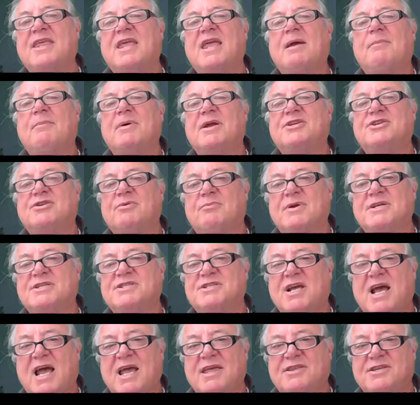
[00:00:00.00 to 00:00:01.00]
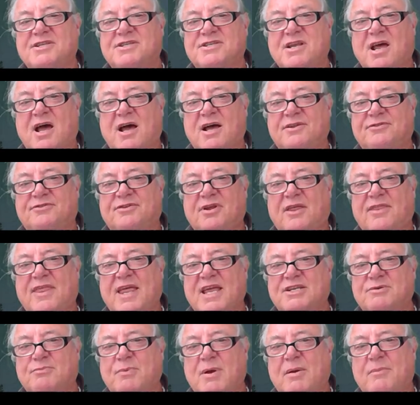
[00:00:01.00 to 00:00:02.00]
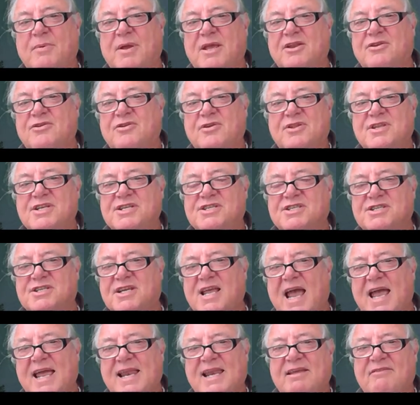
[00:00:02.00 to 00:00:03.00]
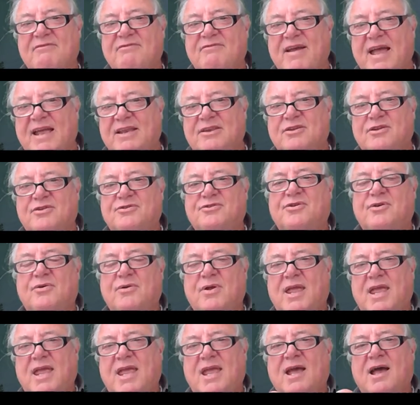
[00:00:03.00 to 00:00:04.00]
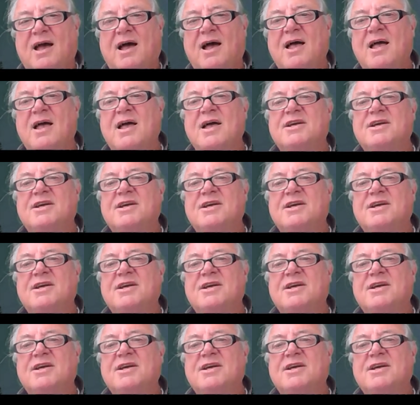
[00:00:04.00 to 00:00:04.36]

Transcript: the image and we say the style. So that's where we can do this scaling factor through here.